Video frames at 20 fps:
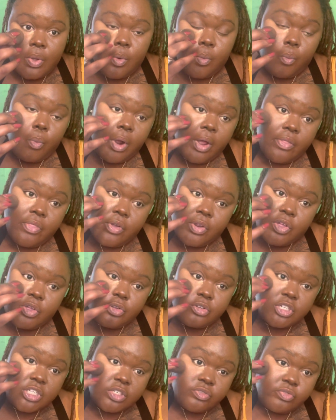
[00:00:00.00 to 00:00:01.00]
Whether
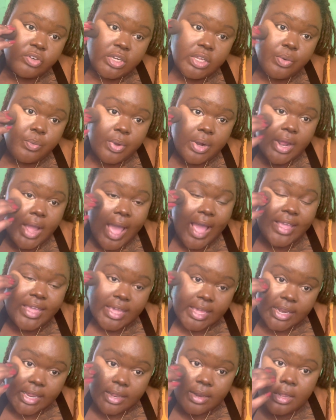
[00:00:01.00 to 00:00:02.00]
you just really want to, I
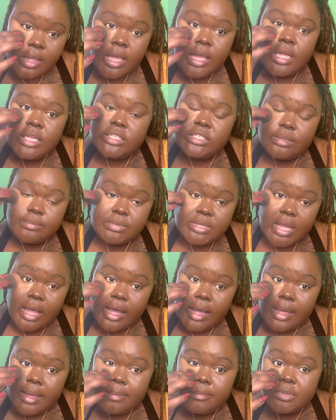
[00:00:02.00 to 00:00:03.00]
get it.
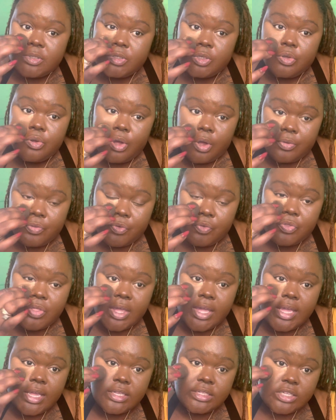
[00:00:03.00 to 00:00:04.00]
Sometimes you go through
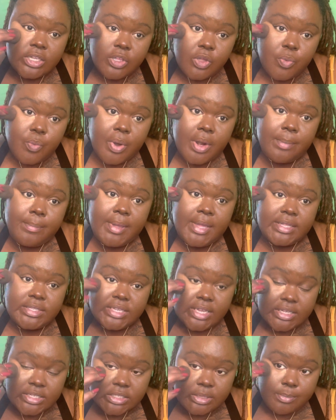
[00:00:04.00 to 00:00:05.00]
things and you want to be a
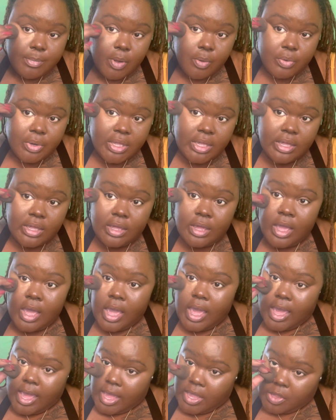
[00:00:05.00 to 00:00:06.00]
testimony
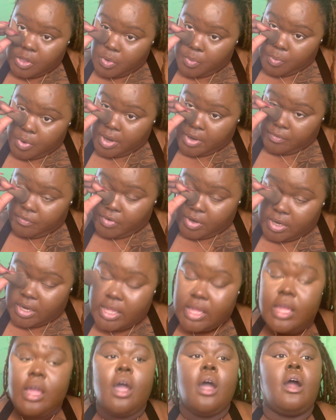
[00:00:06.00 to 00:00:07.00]
and you want to
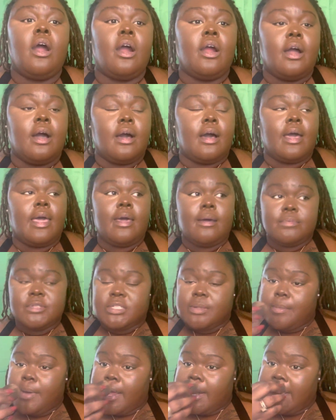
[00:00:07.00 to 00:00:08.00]
really help
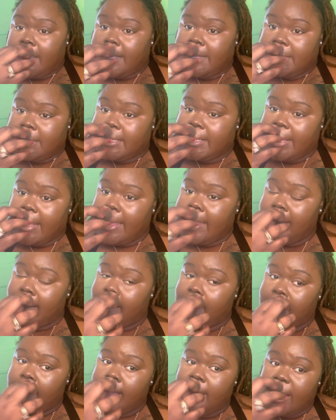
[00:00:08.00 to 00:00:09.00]
somebody else that
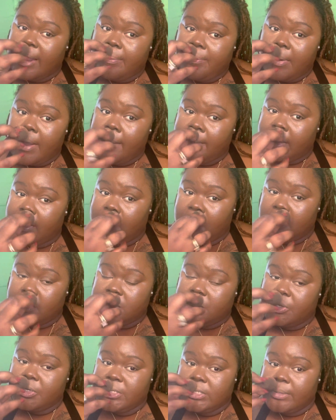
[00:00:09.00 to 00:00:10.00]
has probably gone
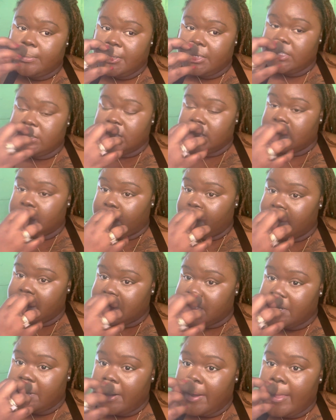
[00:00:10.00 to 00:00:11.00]
through a similar
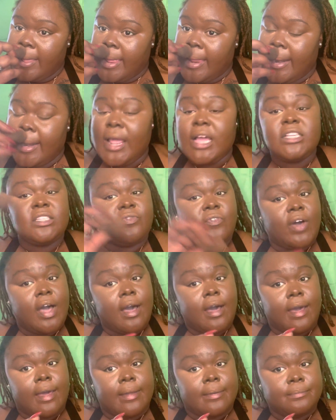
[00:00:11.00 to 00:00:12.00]
situation. That's
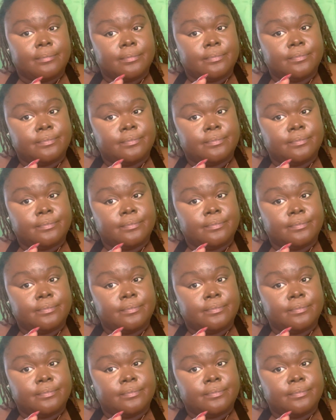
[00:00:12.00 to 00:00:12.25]
fine.